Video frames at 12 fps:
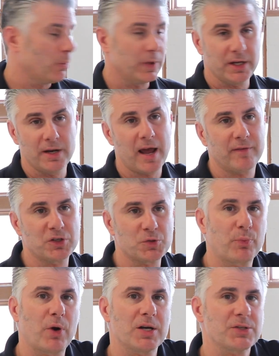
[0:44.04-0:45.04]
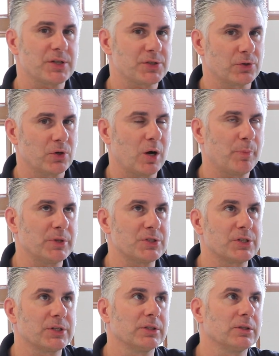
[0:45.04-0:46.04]
We didn't have this processor up
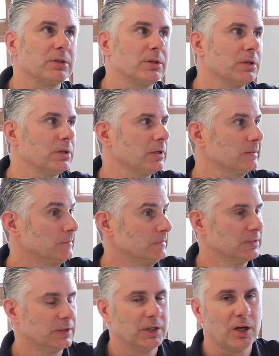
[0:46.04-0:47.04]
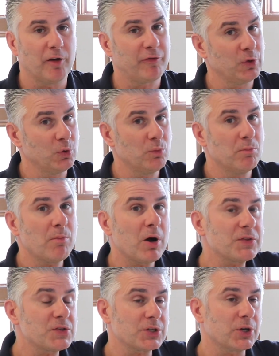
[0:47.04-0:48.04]
until a few months